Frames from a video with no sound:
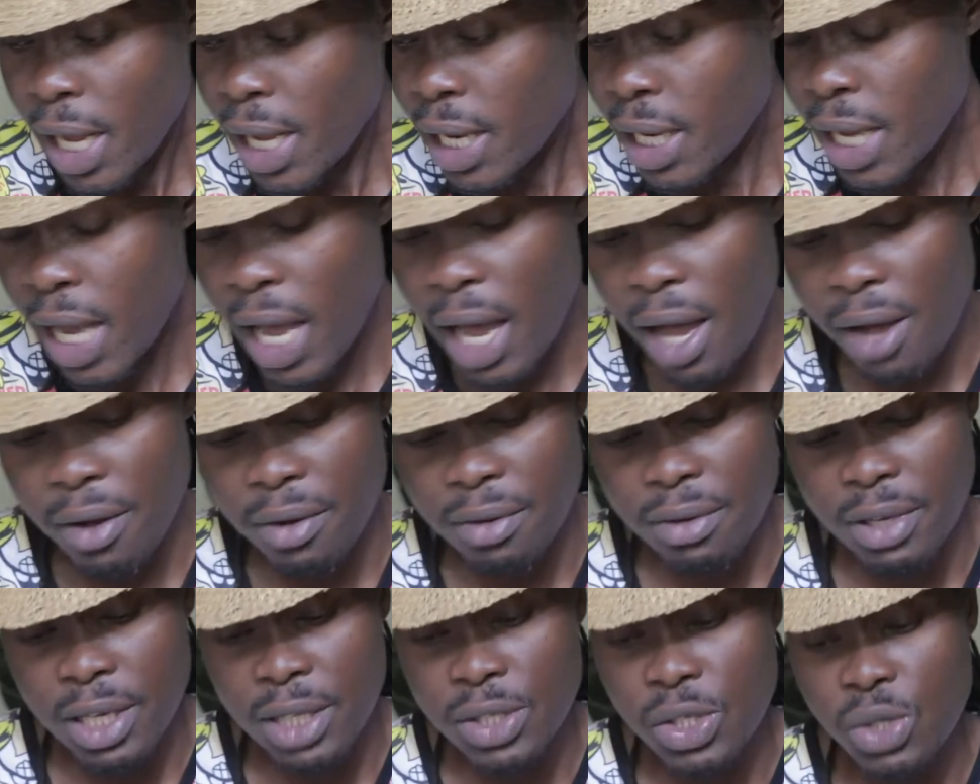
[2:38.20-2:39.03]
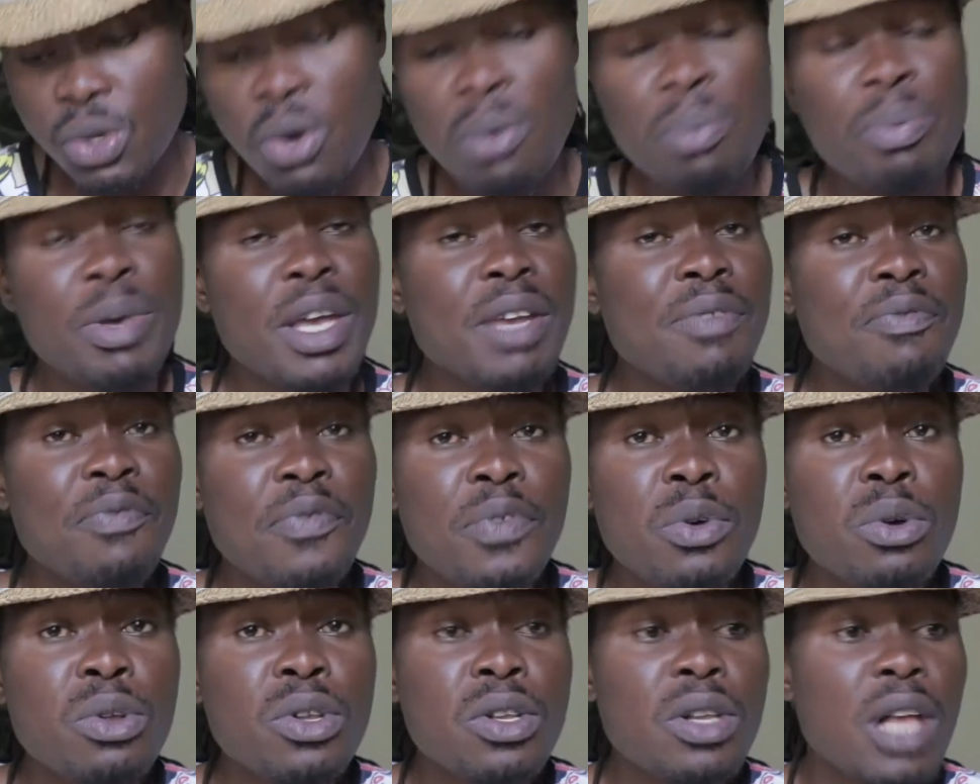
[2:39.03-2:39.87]
Anyhow, it's so
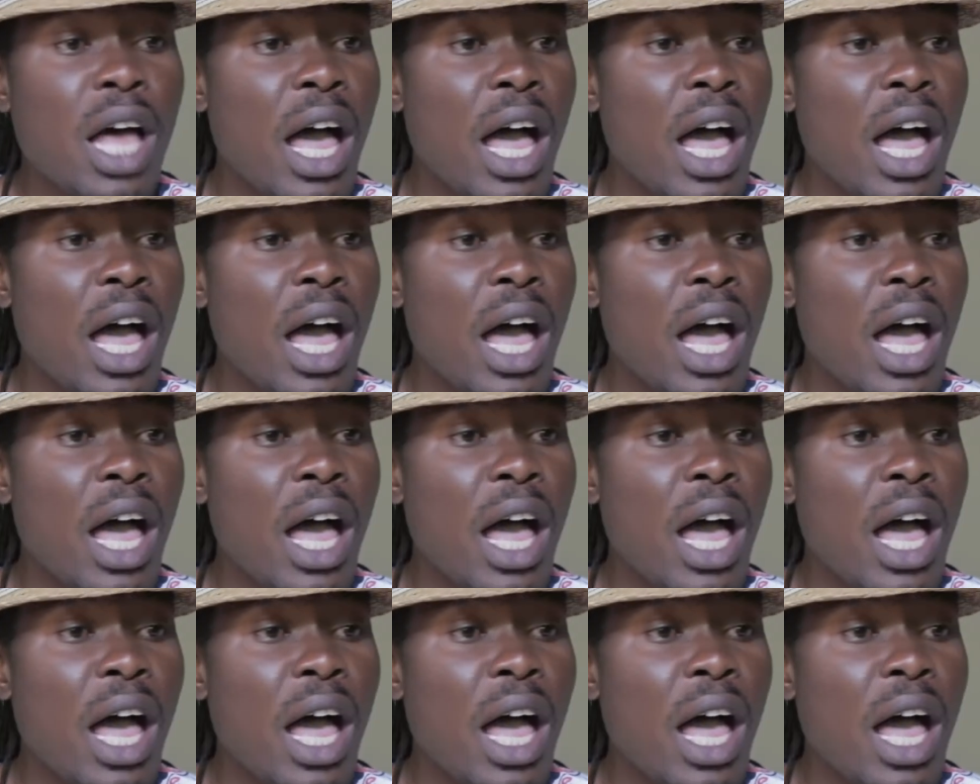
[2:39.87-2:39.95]
painful.